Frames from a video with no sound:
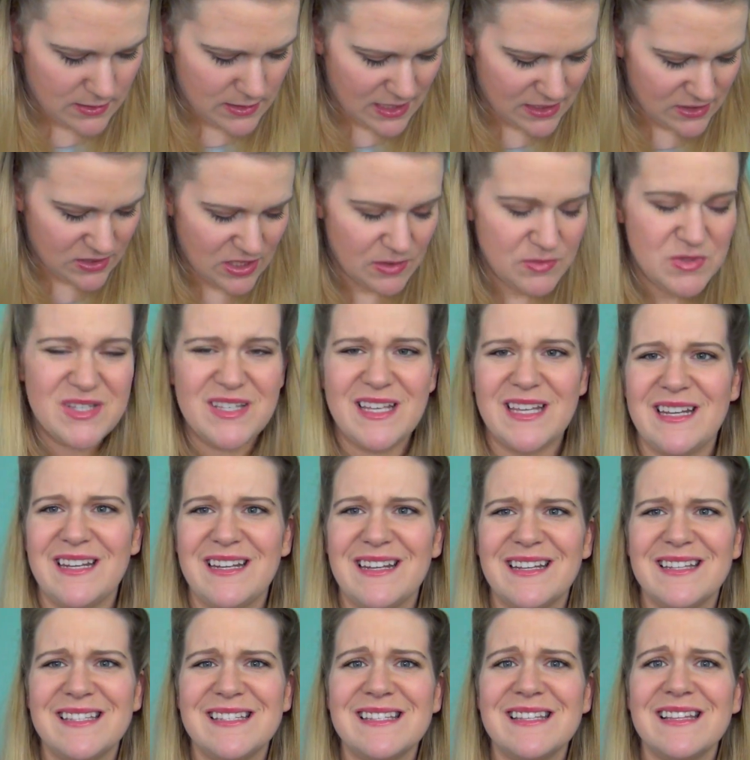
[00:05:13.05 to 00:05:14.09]
Next time, just get
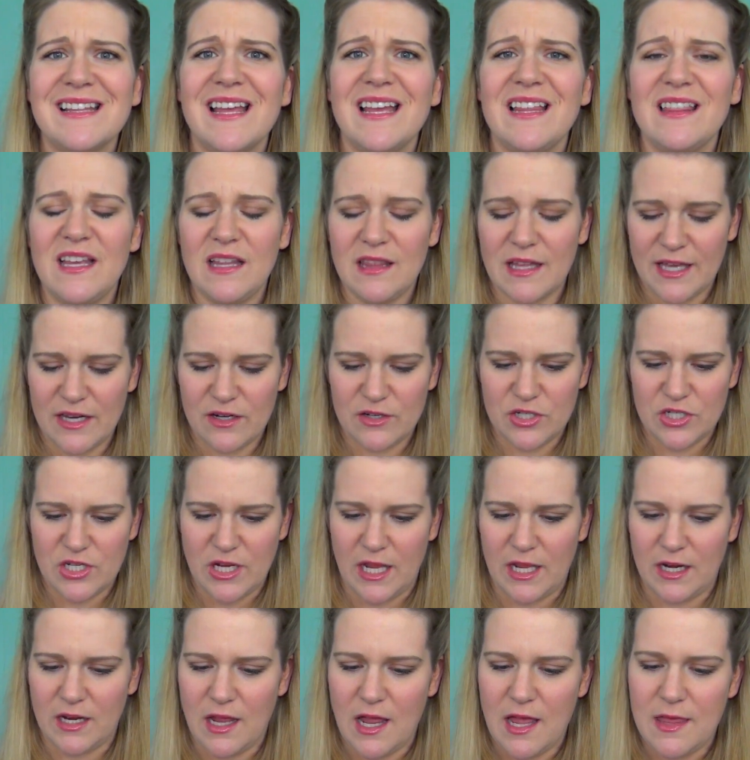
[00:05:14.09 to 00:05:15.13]
a slightly lighter
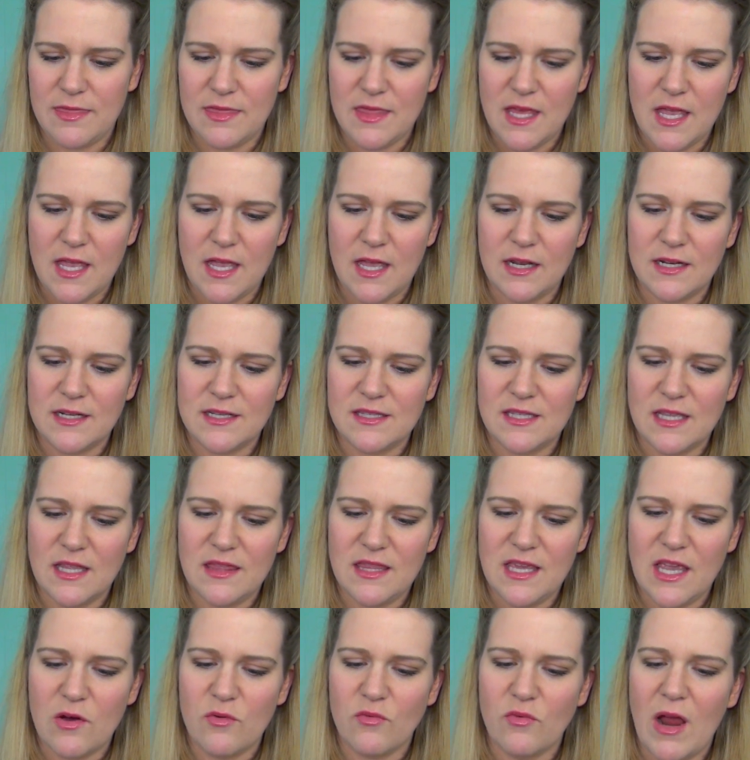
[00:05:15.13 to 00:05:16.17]
shade. And then
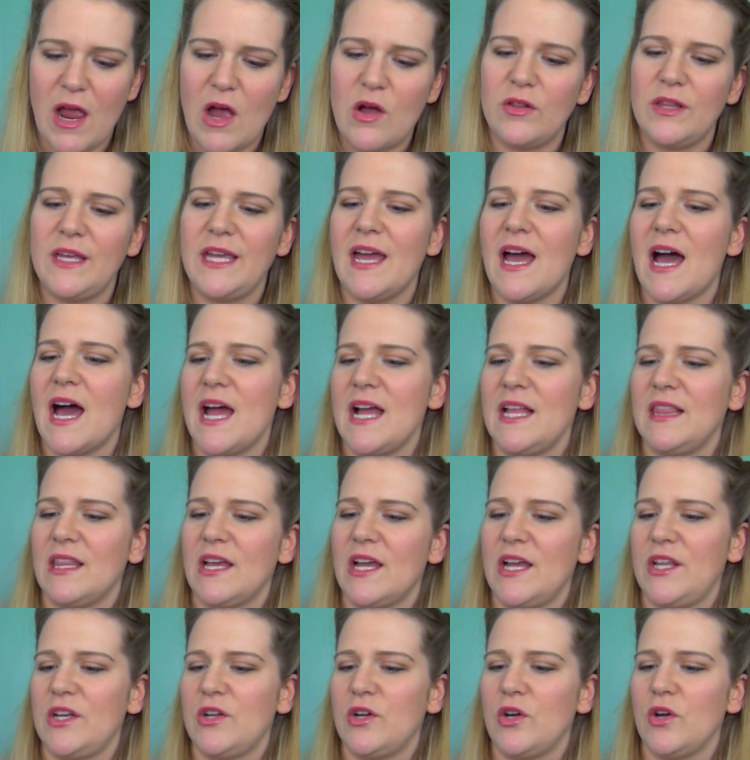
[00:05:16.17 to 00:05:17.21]
Cynthia Rowley
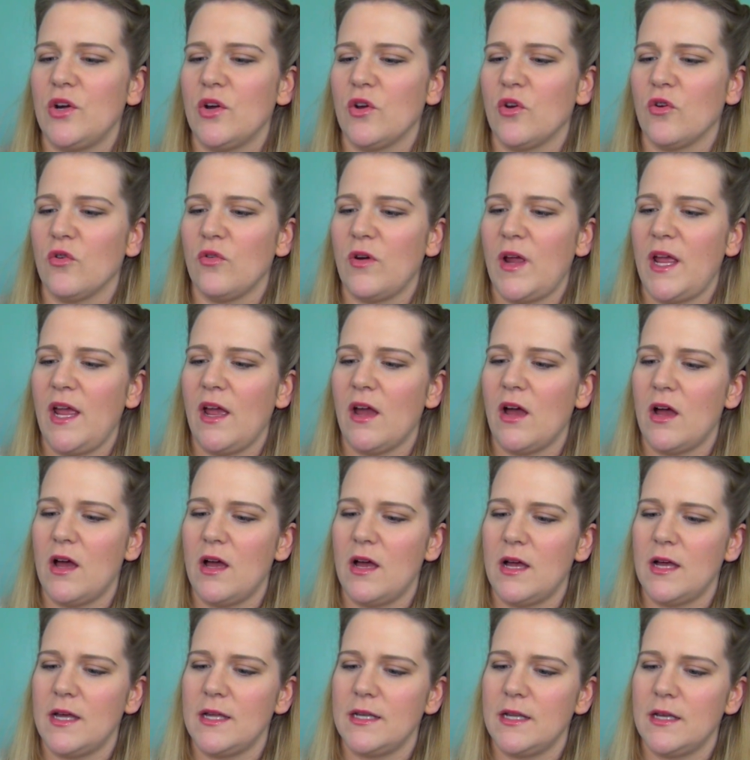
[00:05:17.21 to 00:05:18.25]
Eyeliner
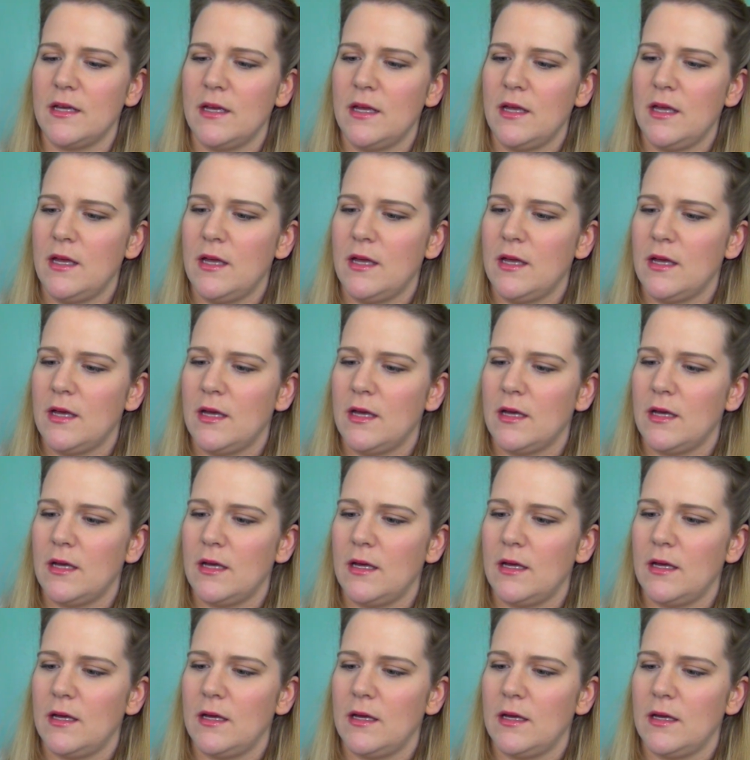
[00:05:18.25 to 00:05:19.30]
Crayon
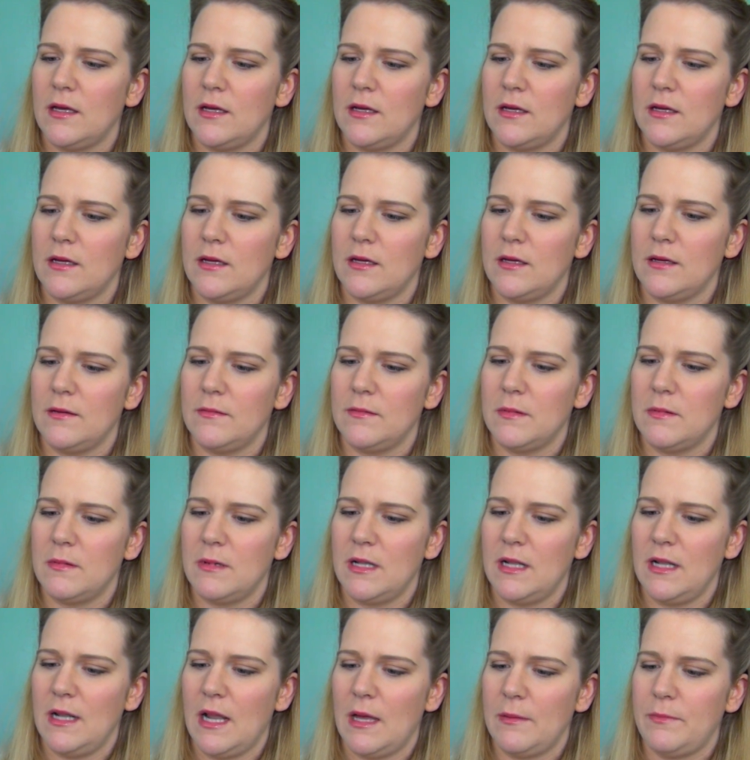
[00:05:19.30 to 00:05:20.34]
um,
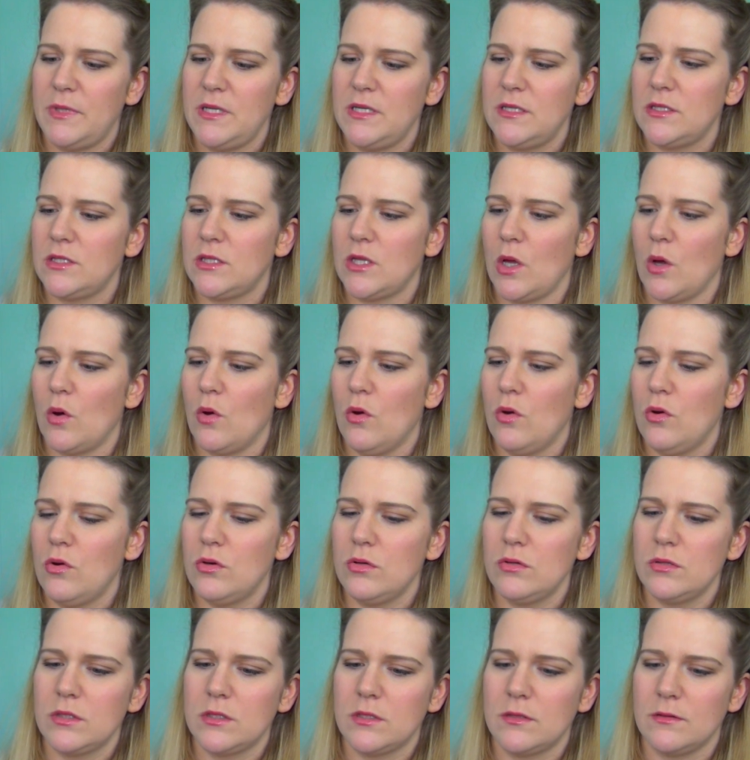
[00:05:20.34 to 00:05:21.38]
Lapis de
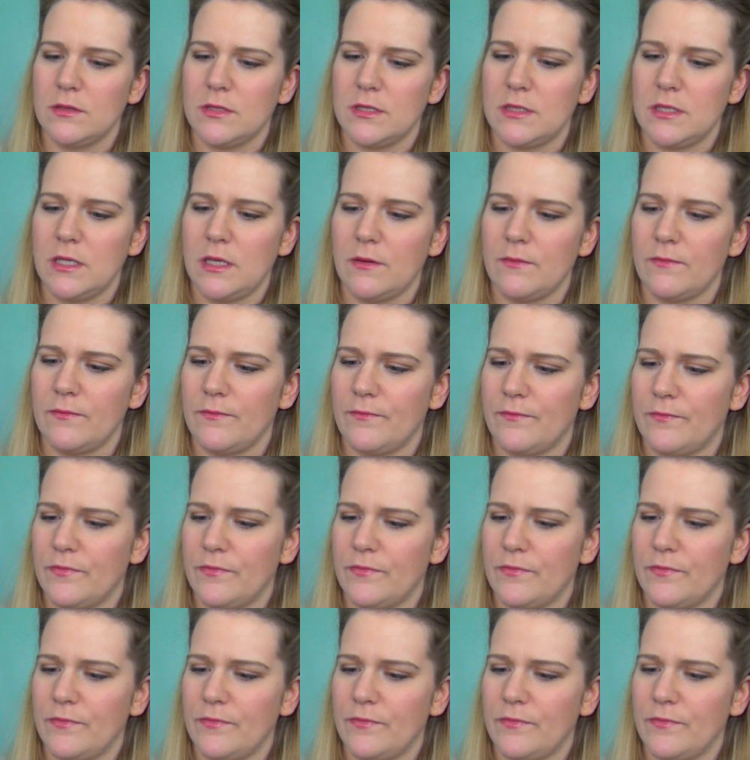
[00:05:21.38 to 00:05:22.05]
Ojos. Let's see.